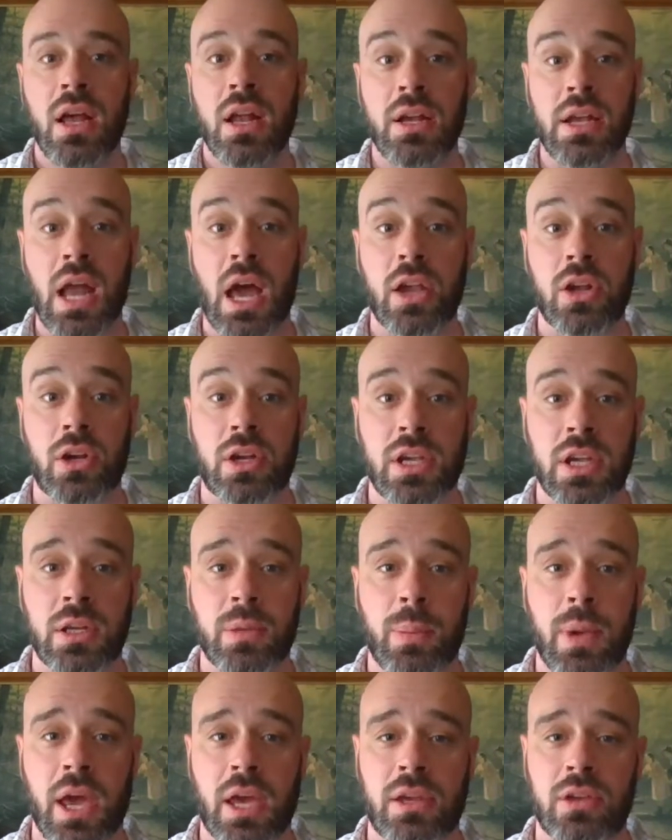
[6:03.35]
Now you're kicked
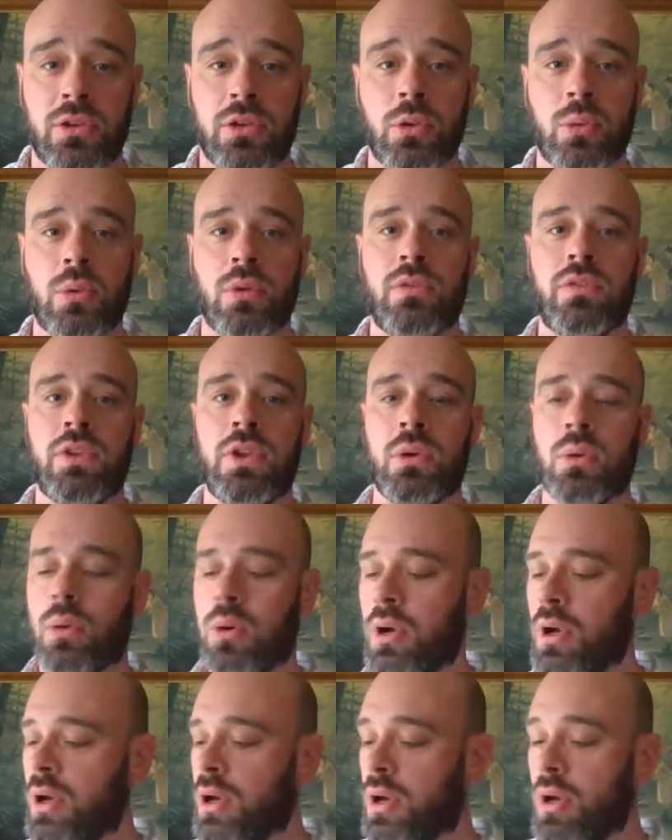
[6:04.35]
back into review.
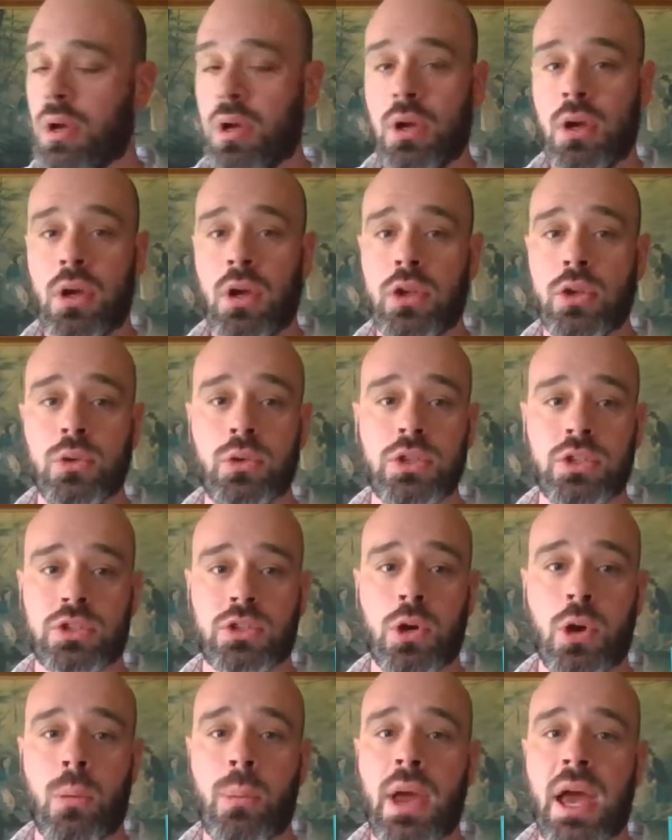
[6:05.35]
You just
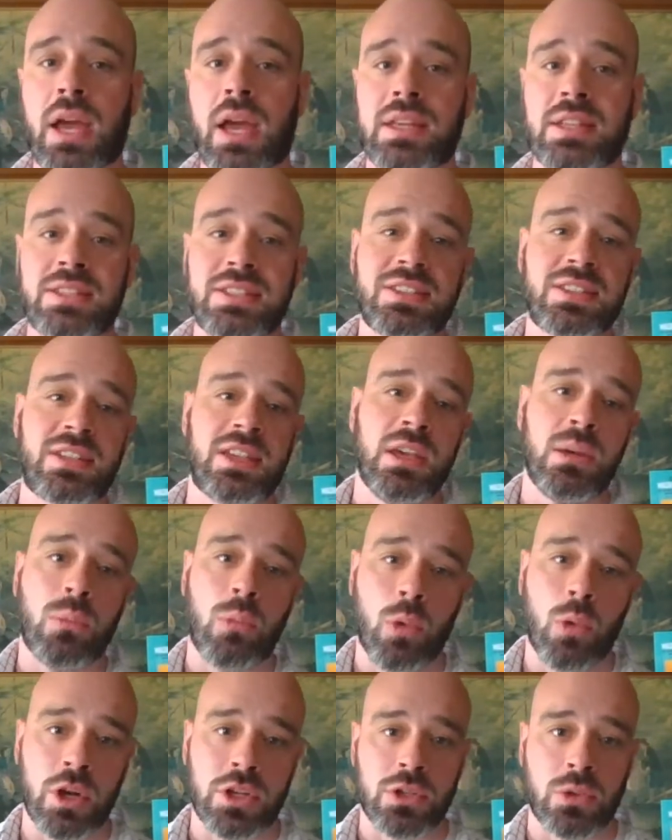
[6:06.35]
go back and skim
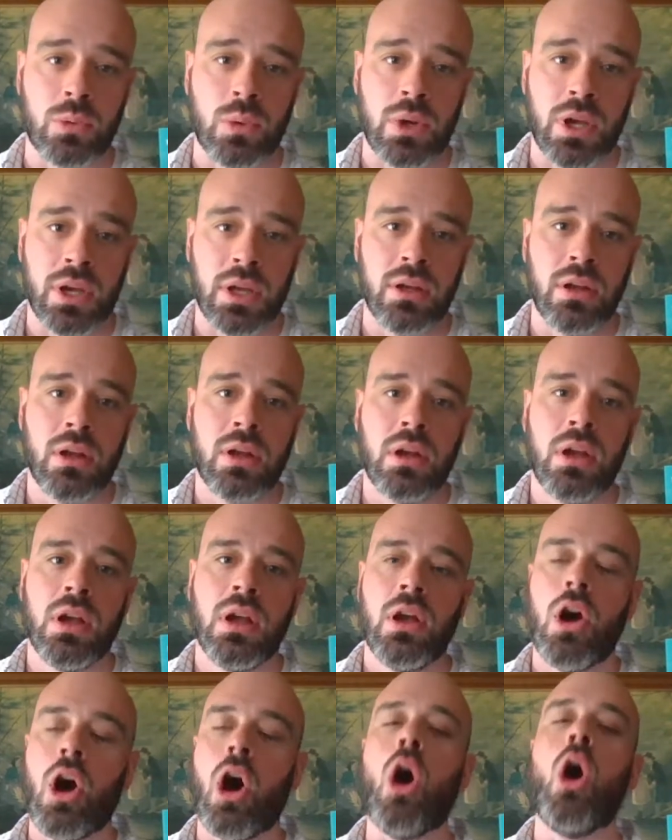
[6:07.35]
what you read.
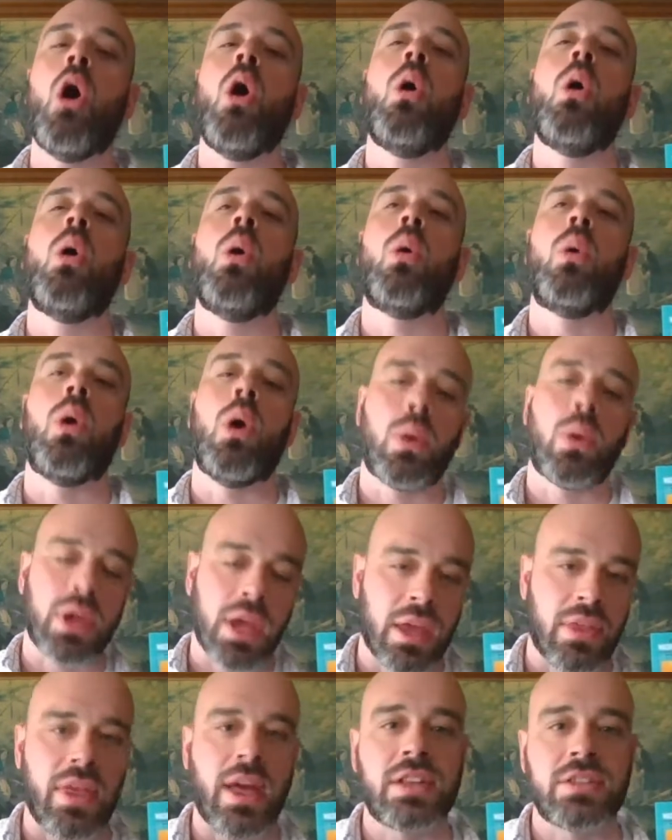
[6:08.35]
Oh,
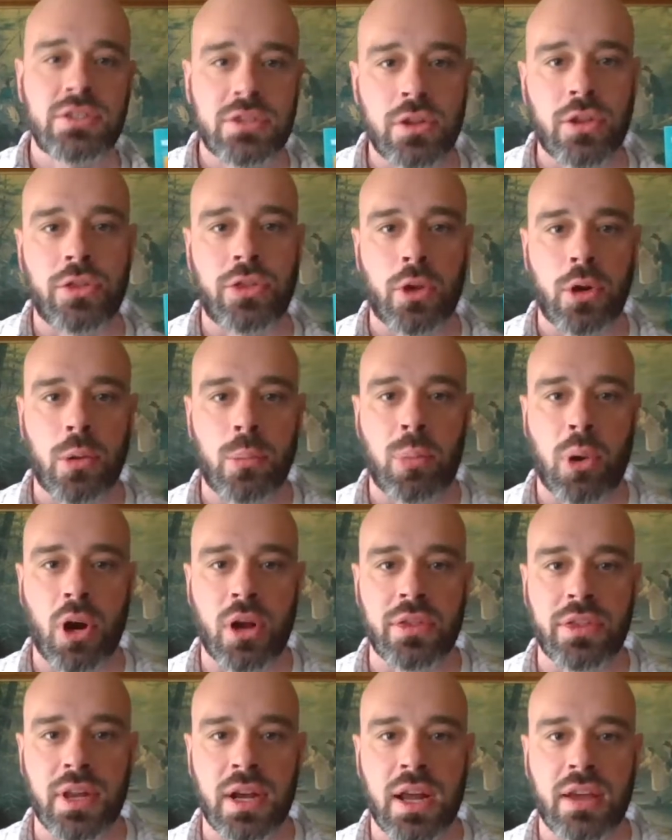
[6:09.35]
okay, that's the third
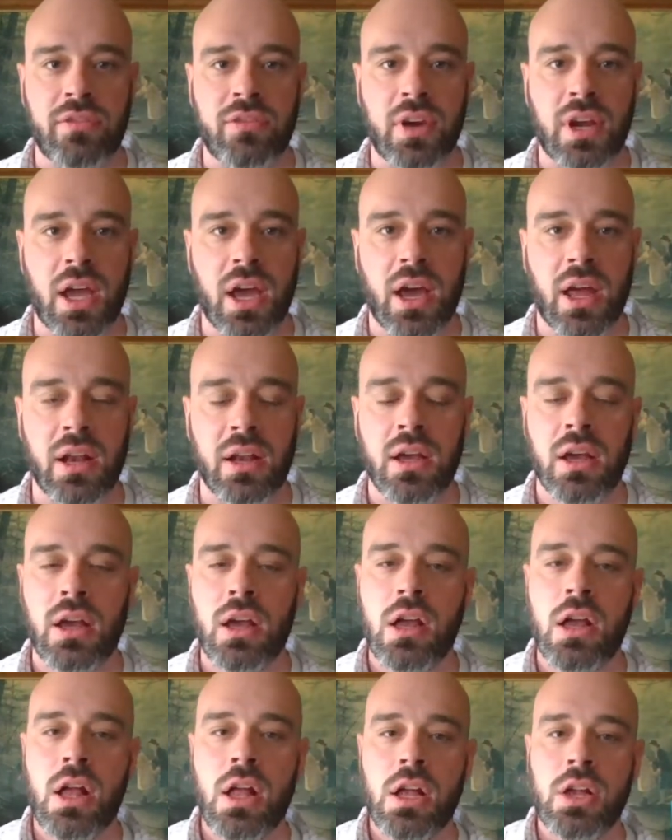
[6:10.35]
part that I forgot.
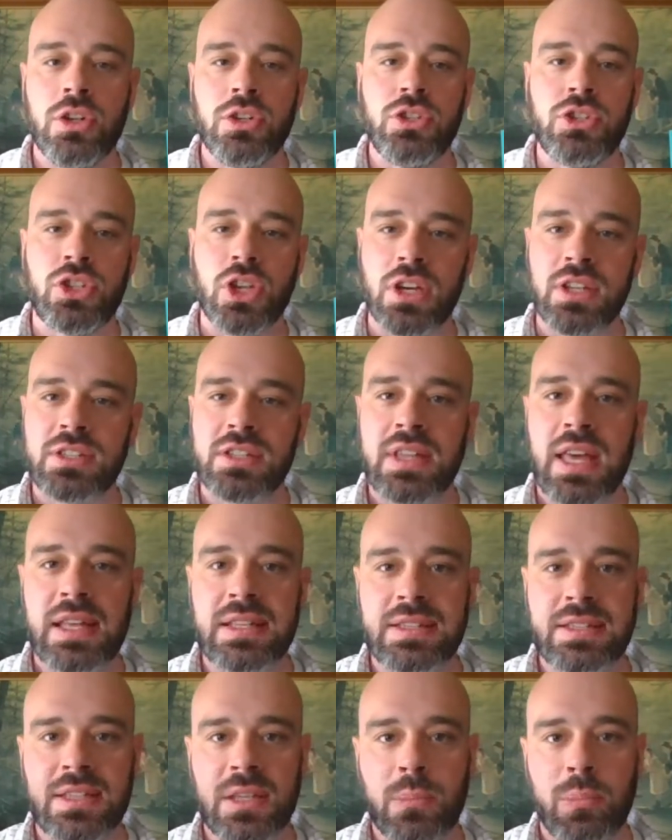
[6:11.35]
Just
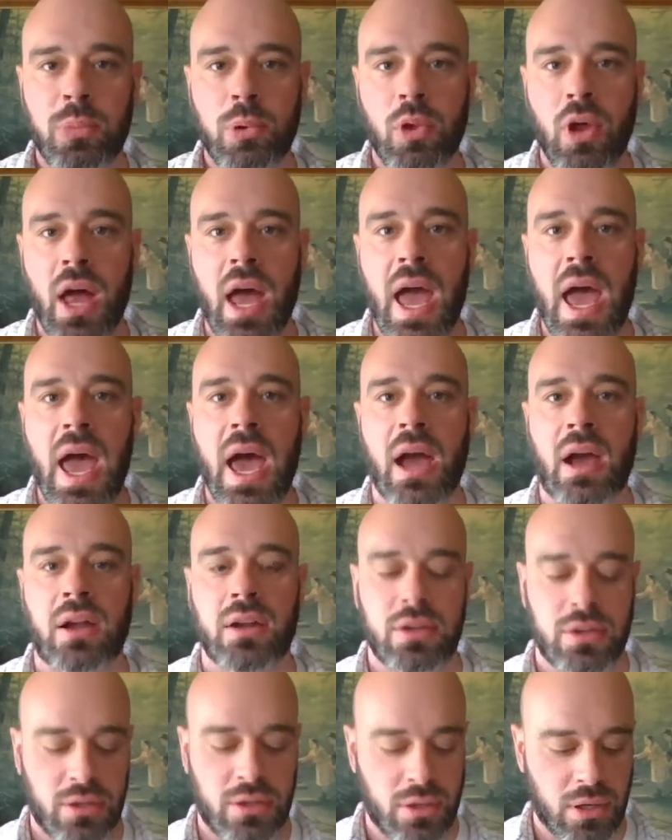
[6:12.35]
that simple
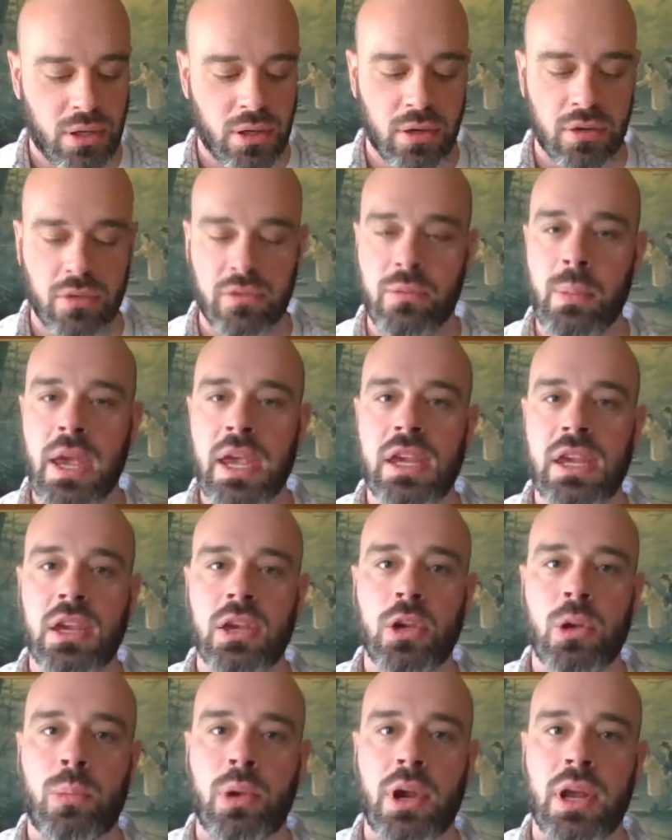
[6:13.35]
act of making
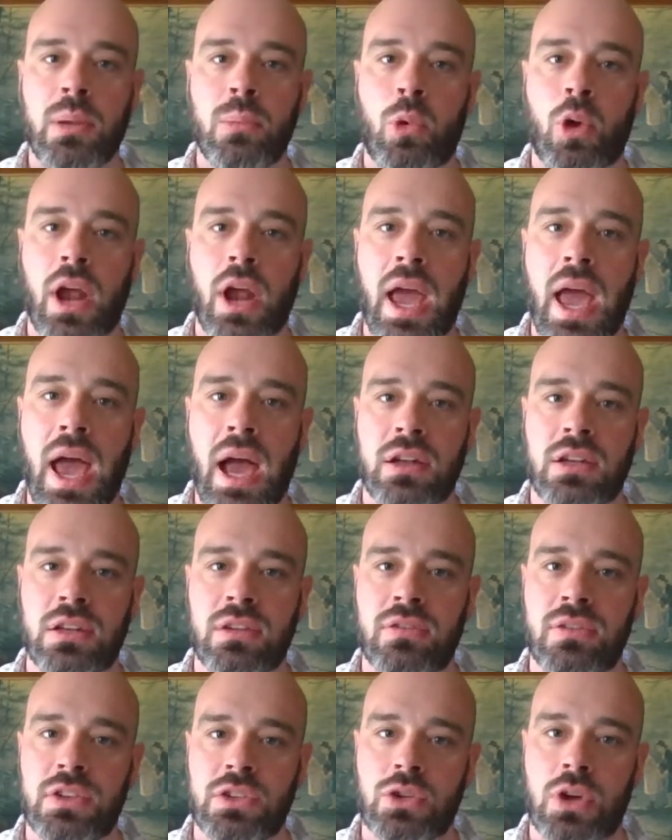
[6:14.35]
your brain more
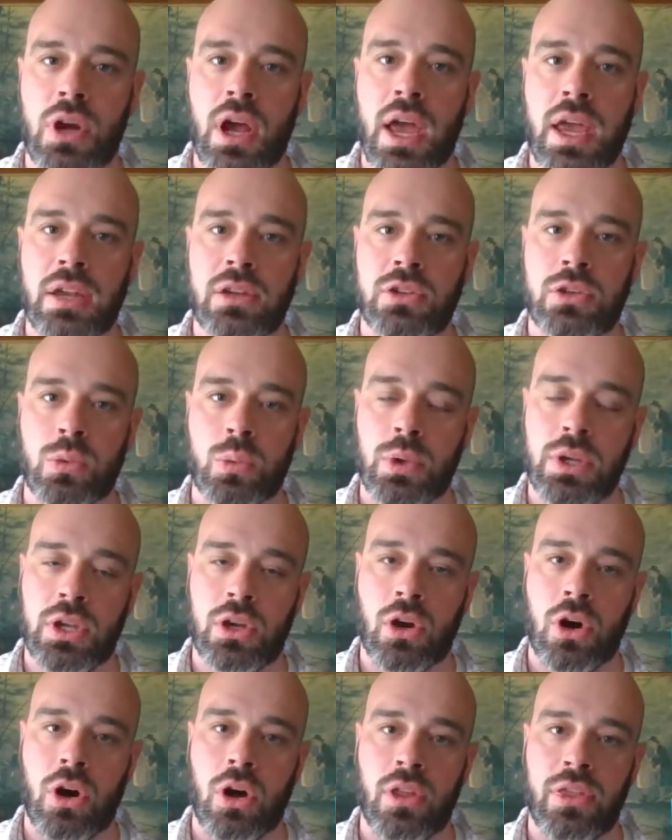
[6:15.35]
active and trying to
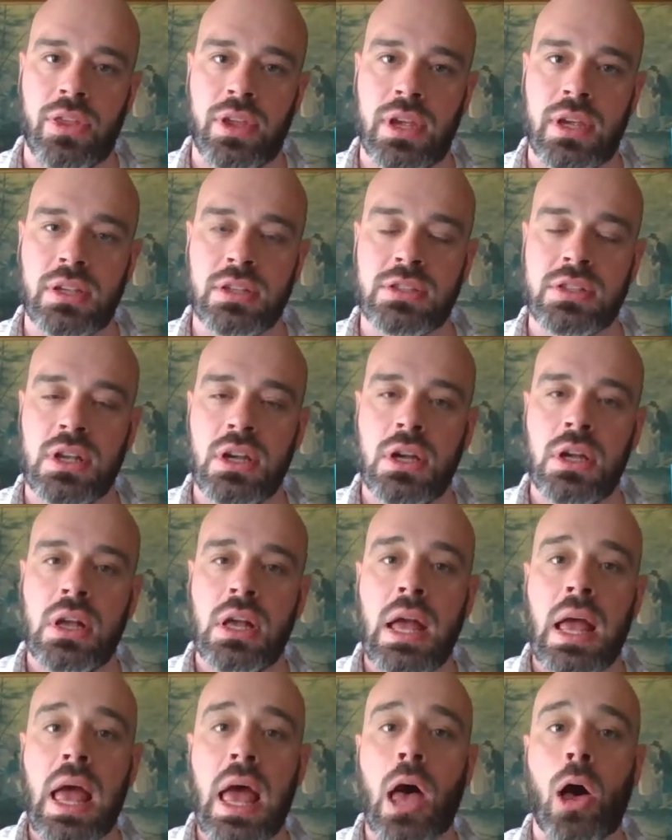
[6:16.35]
recall things
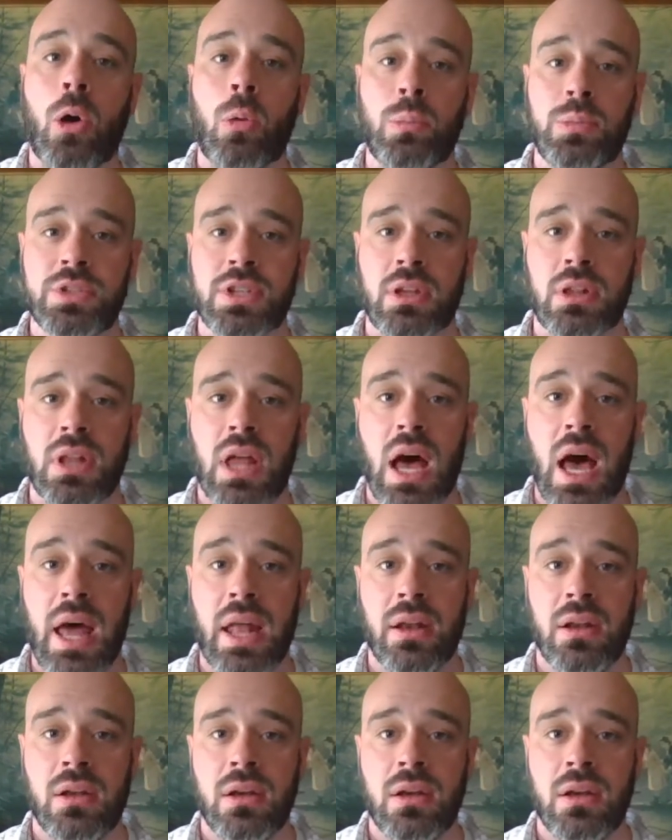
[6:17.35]
helps a lot.